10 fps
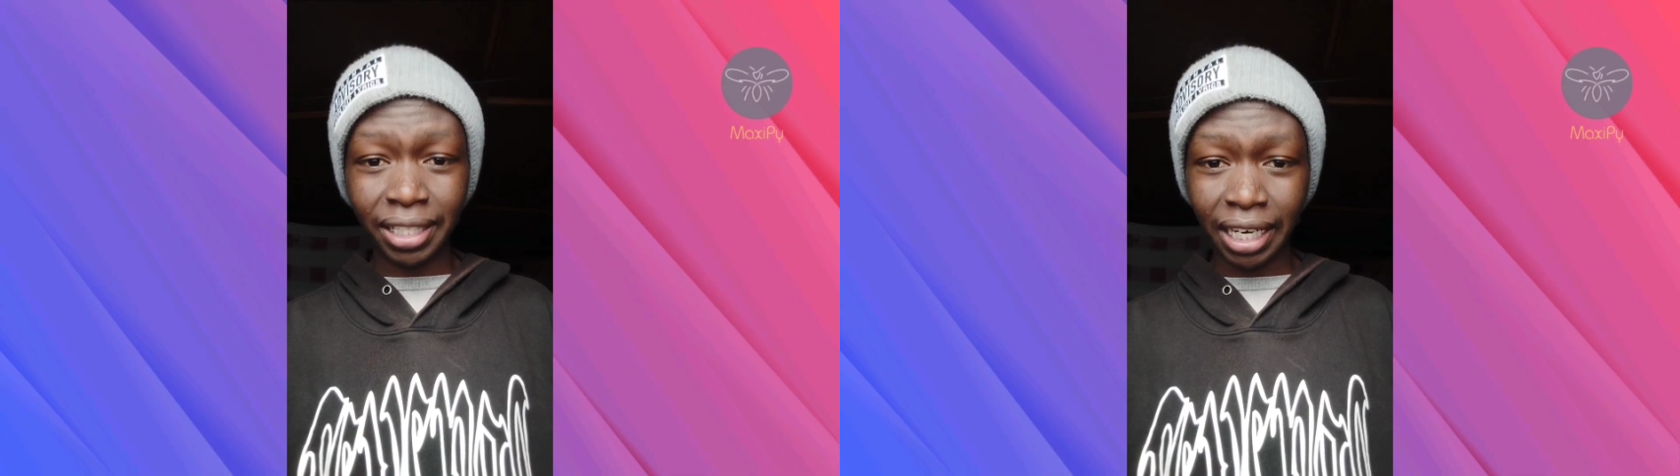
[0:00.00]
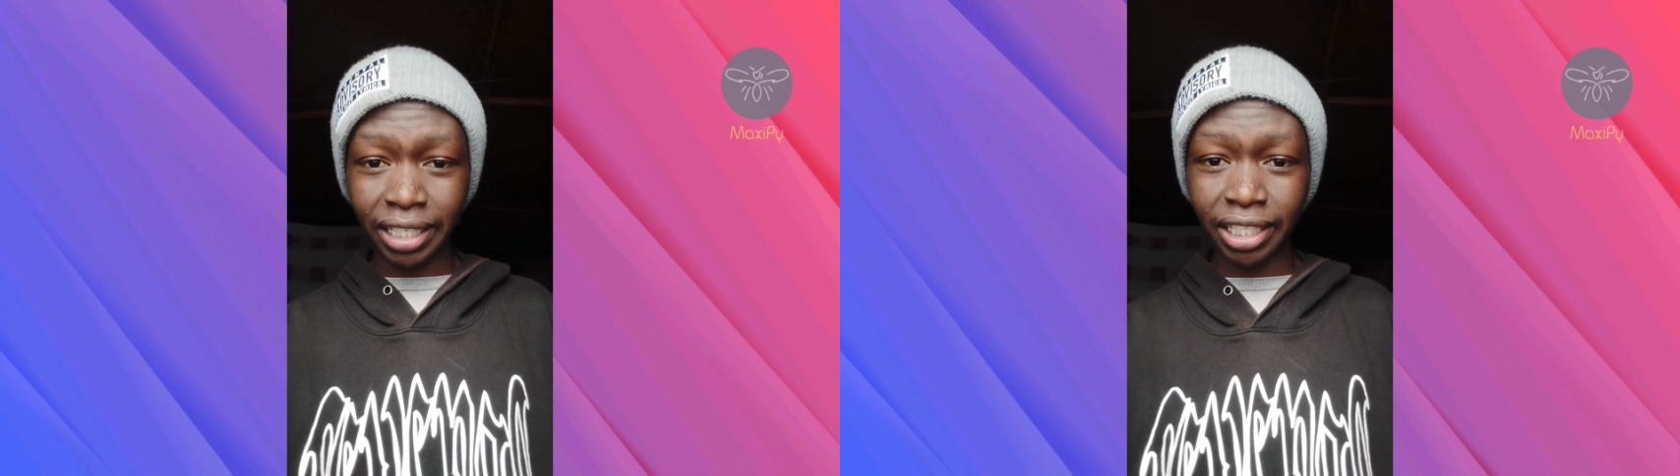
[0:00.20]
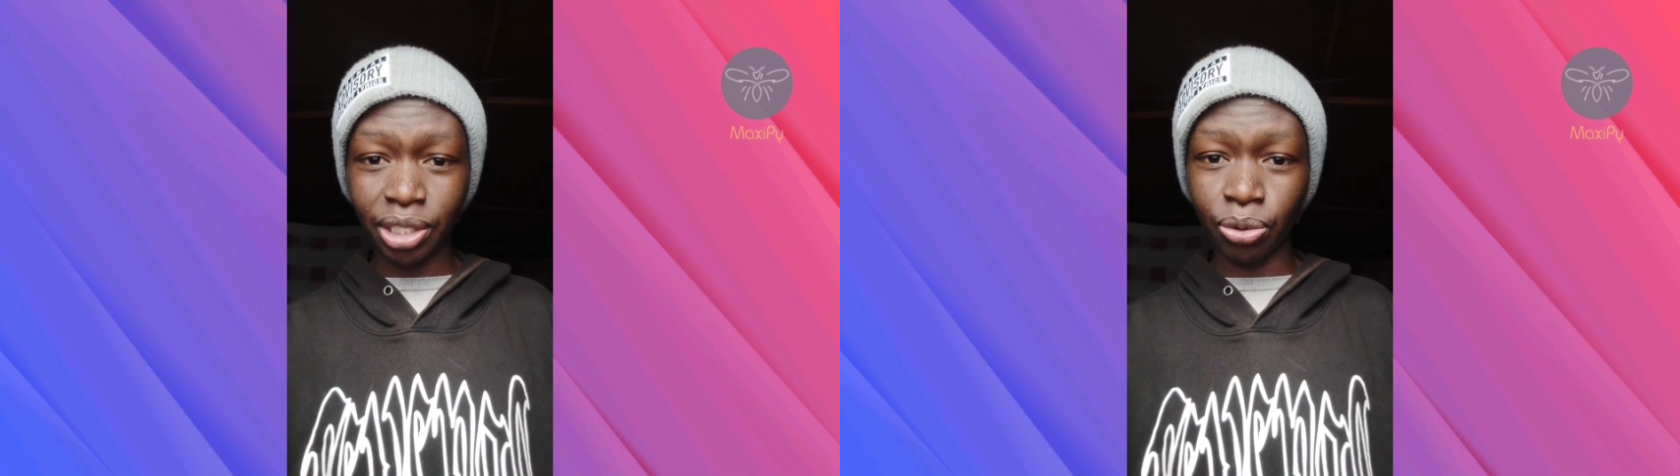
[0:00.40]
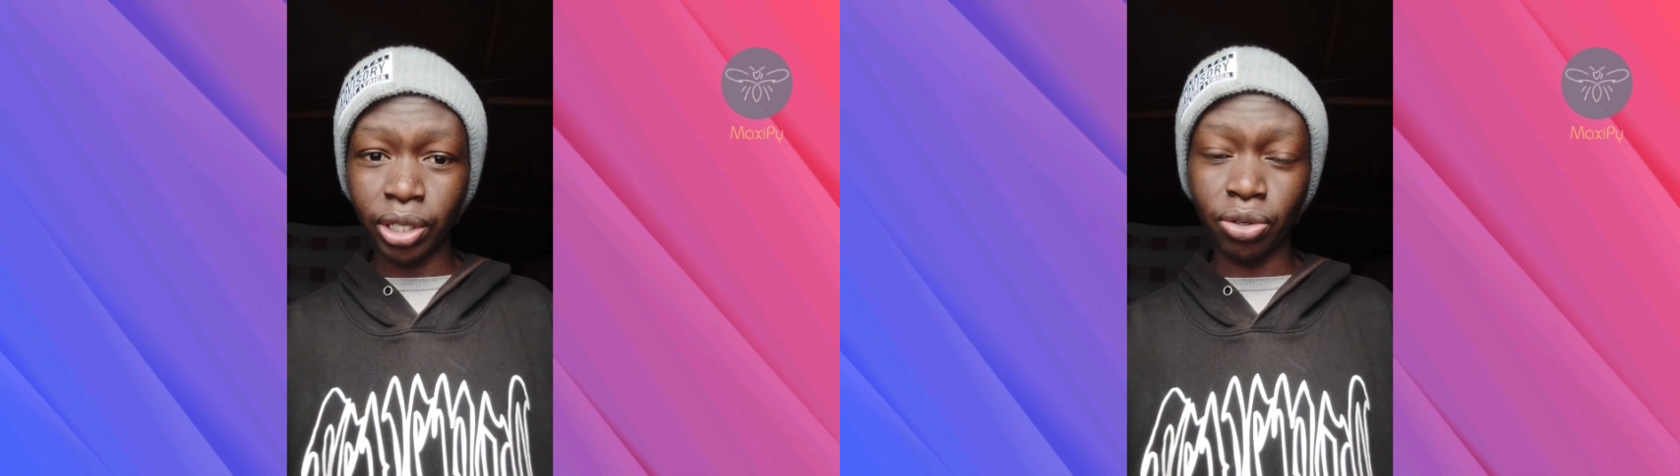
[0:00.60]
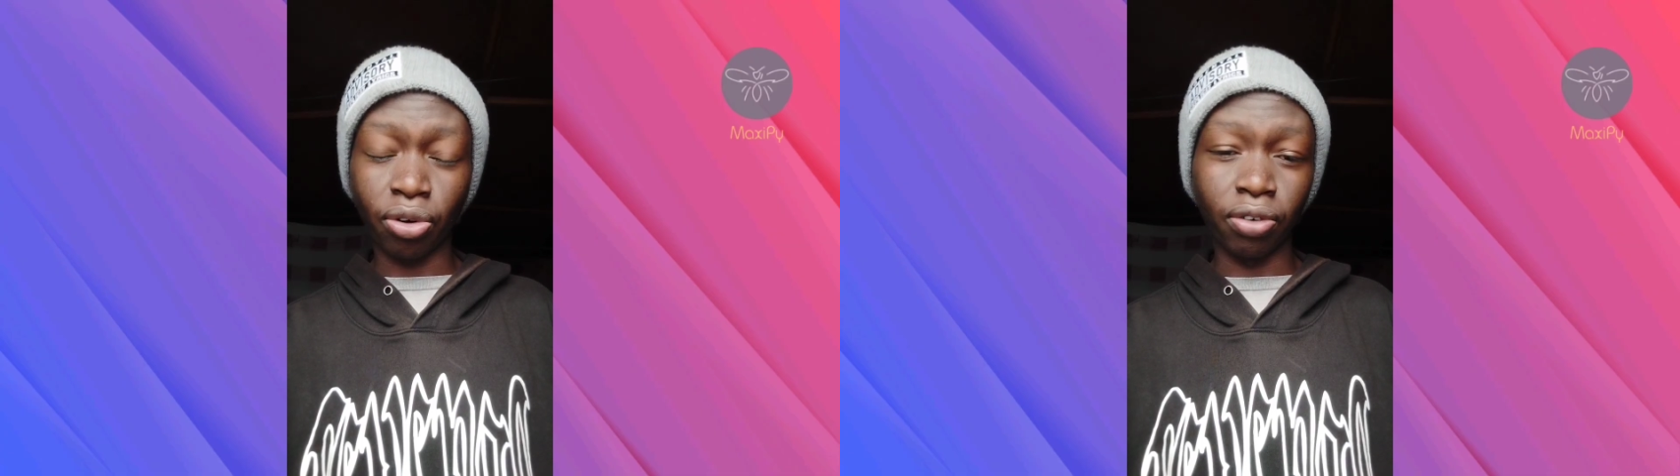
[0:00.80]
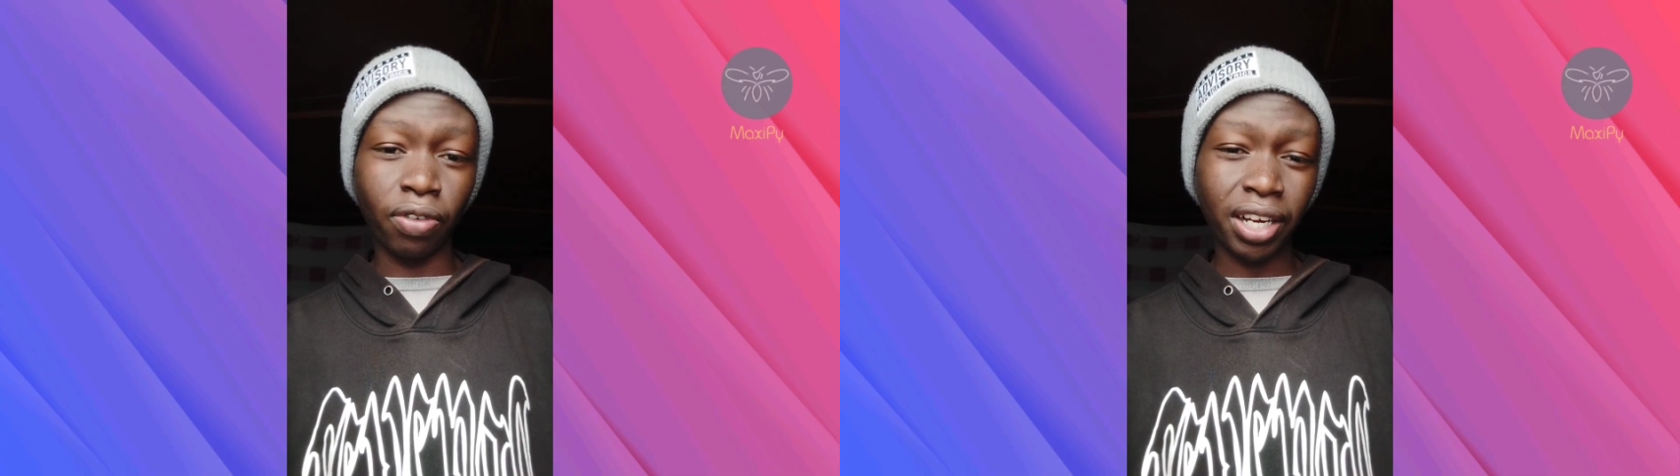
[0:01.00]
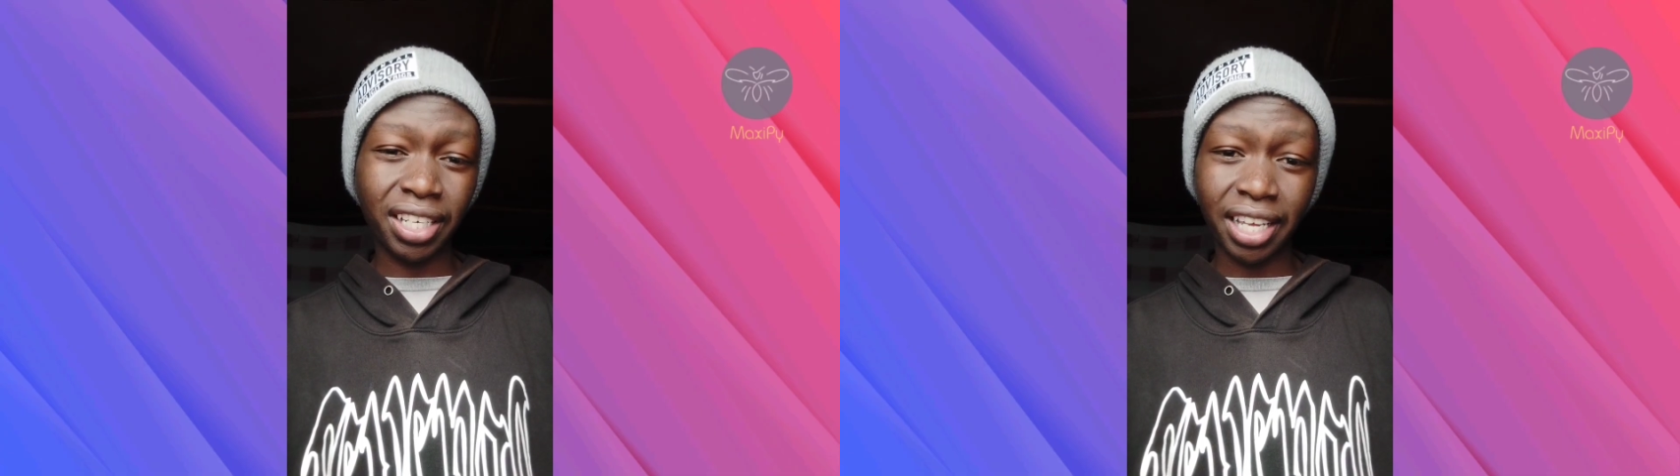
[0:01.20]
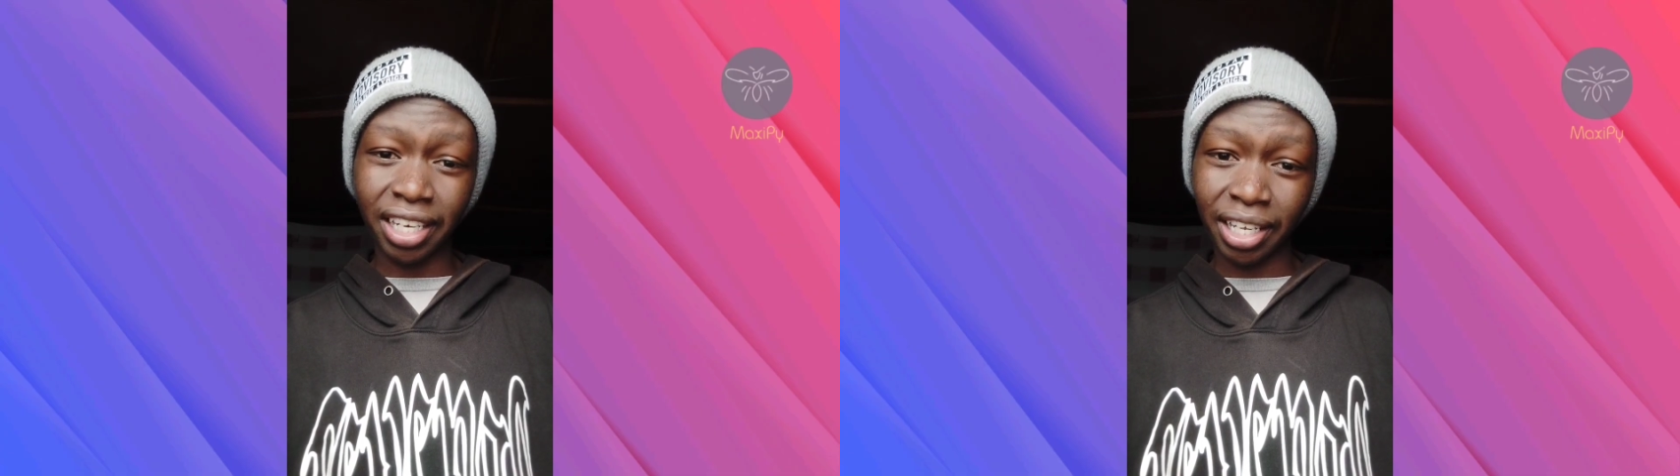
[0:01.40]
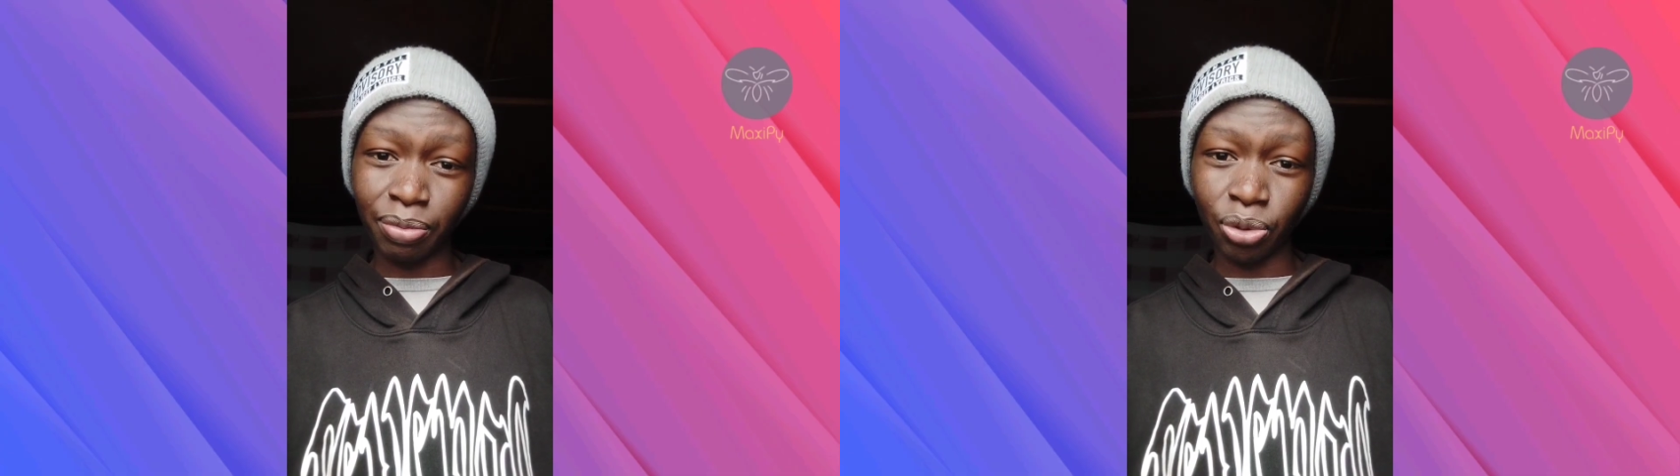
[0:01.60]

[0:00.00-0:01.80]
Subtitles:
legit way to convert airtime